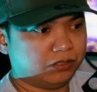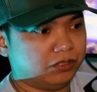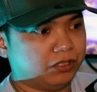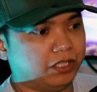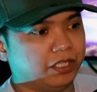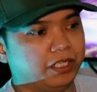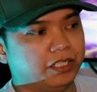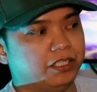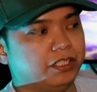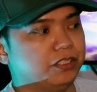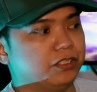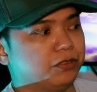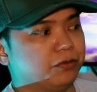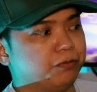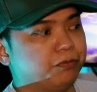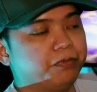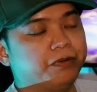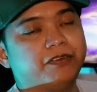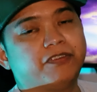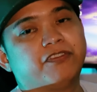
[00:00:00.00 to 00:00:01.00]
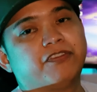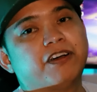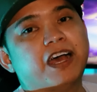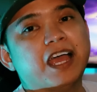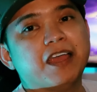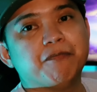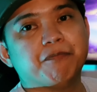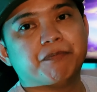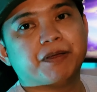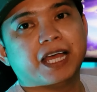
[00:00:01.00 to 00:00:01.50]
And it's
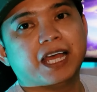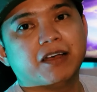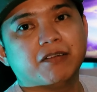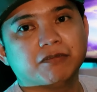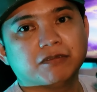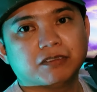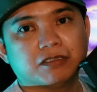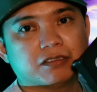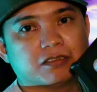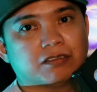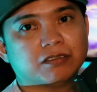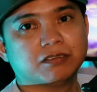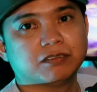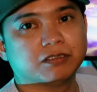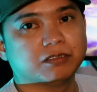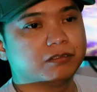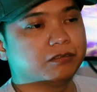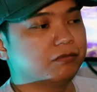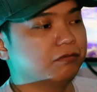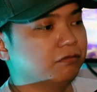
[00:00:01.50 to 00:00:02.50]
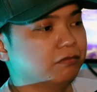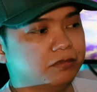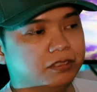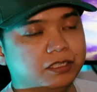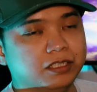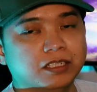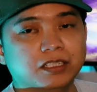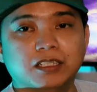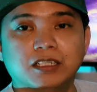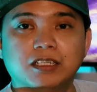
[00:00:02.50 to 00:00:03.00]
5 pounds. So
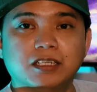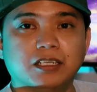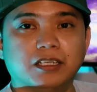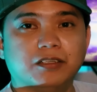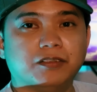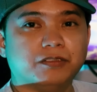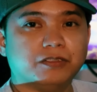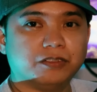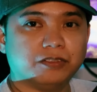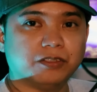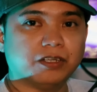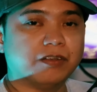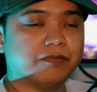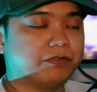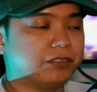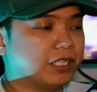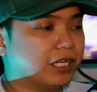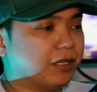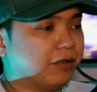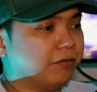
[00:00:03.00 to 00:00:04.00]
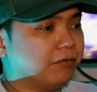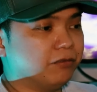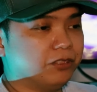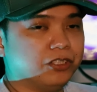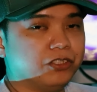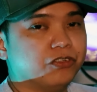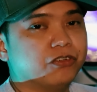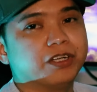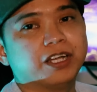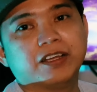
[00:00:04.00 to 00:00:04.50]
if you
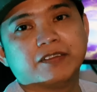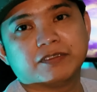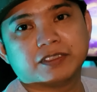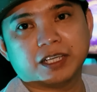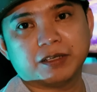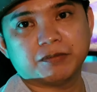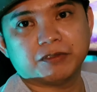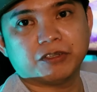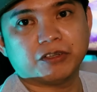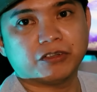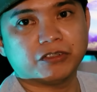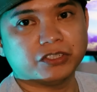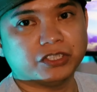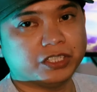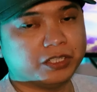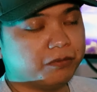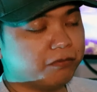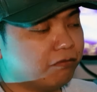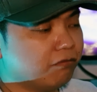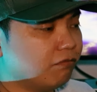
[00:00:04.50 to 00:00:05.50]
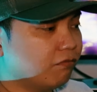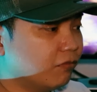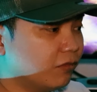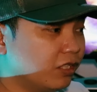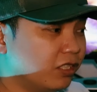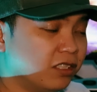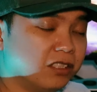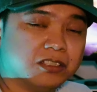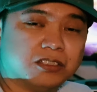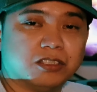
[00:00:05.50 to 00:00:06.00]
don't have time to go to gym,
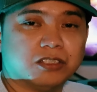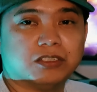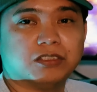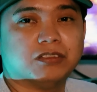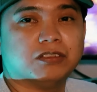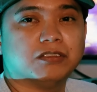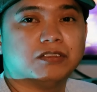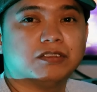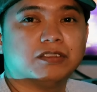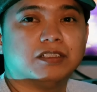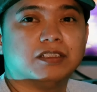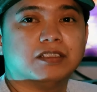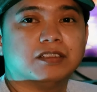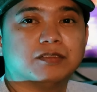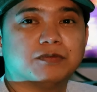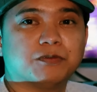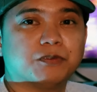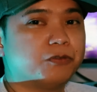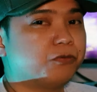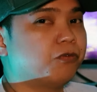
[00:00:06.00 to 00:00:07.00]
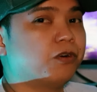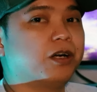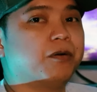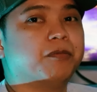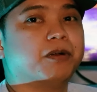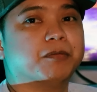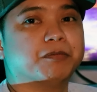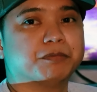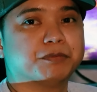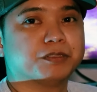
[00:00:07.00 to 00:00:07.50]
just use this for
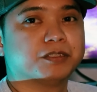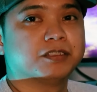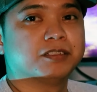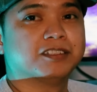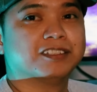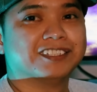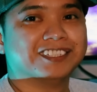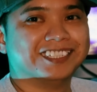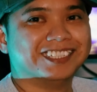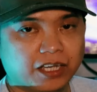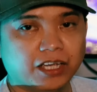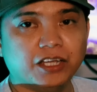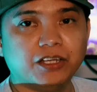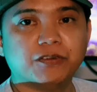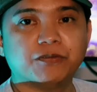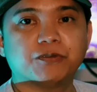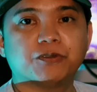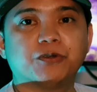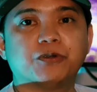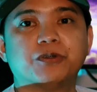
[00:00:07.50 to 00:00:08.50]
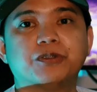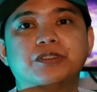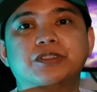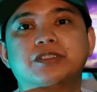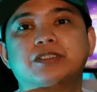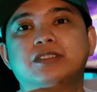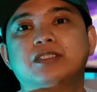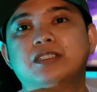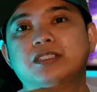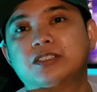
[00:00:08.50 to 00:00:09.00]
warm-ups. And of
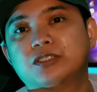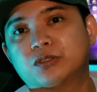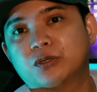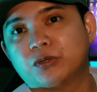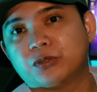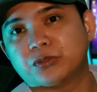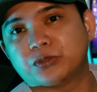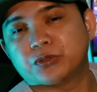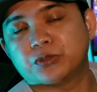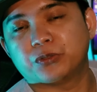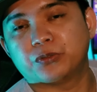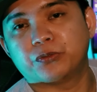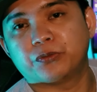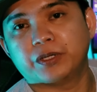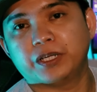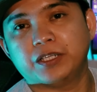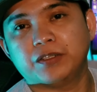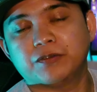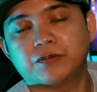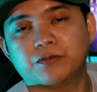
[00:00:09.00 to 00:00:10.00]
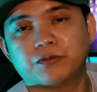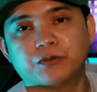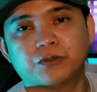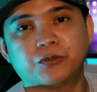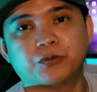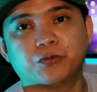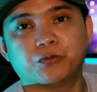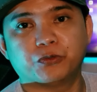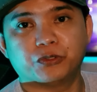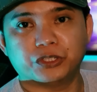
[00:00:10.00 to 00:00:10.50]
course, this is also great
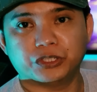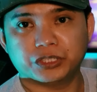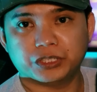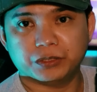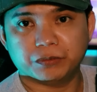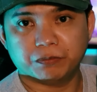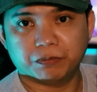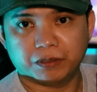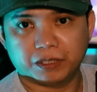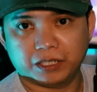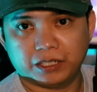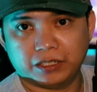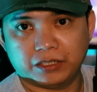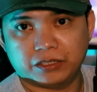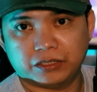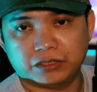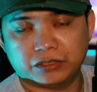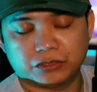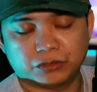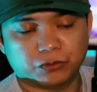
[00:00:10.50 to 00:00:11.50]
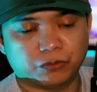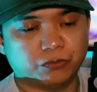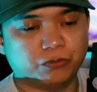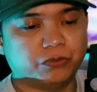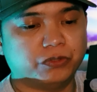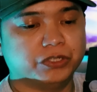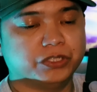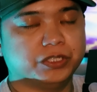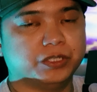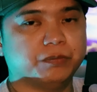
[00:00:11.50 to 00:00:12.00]
for worship players or
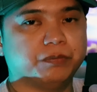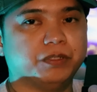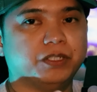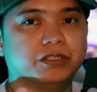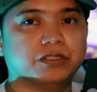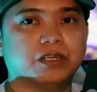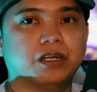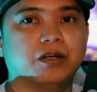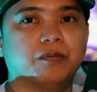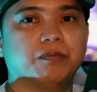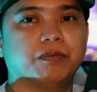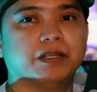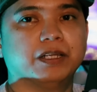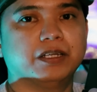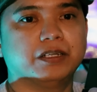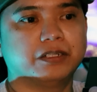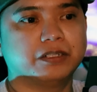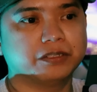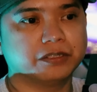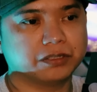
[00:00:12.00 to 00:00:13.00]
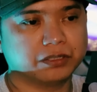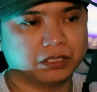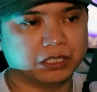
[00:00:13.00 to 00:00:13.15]
worship guitar players,